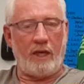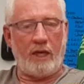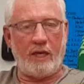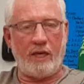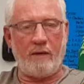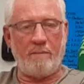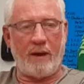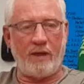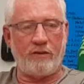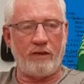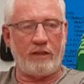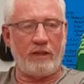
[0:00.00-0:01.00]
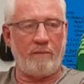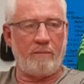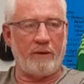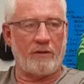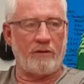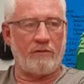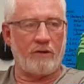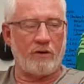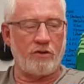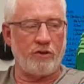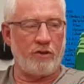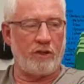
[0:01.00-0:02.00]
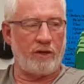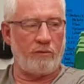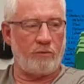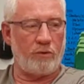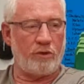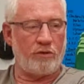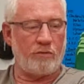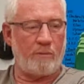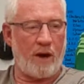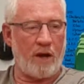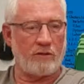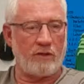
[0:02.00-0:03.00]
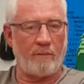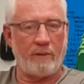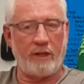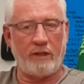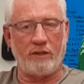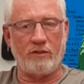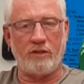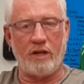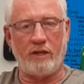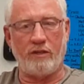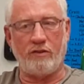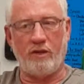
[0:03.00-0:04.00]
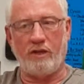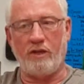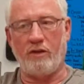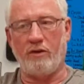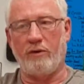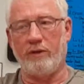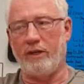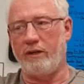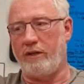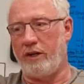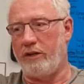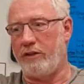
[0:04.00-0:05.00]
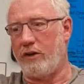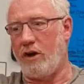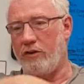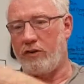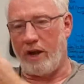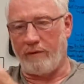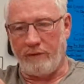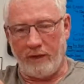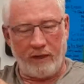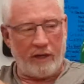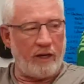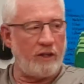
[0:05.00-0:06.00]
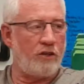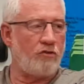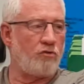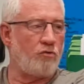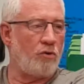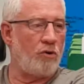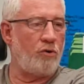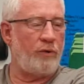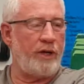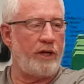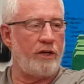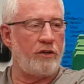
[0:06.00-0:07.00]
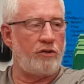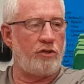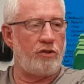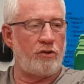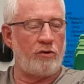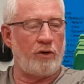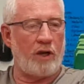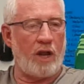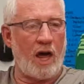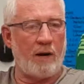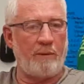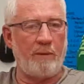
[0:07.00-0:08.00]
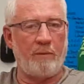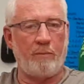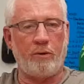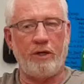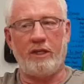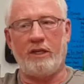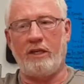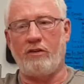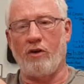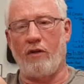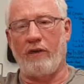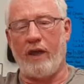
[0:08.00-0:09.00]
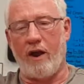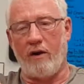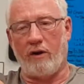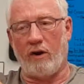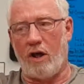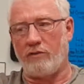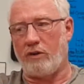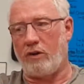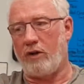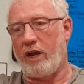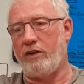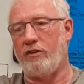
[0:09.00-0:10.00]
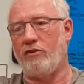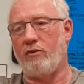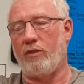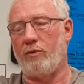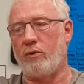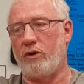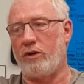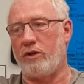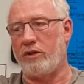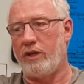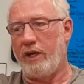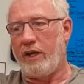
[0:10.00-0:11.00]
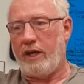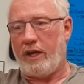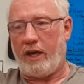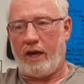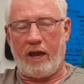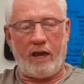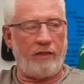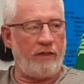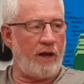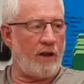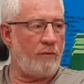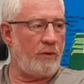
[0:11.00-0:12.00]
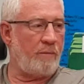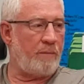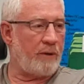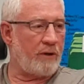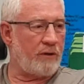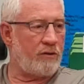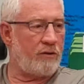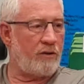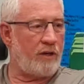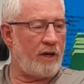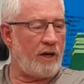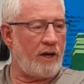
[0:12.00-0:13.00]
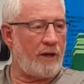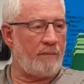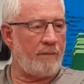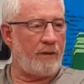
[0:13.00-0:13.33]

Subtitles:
He basically built a version that would spot somebody that's sending CQ and then tell you the call sign. And this grew into a lot of people putting these on the air in lots of locations around the world. And then we built a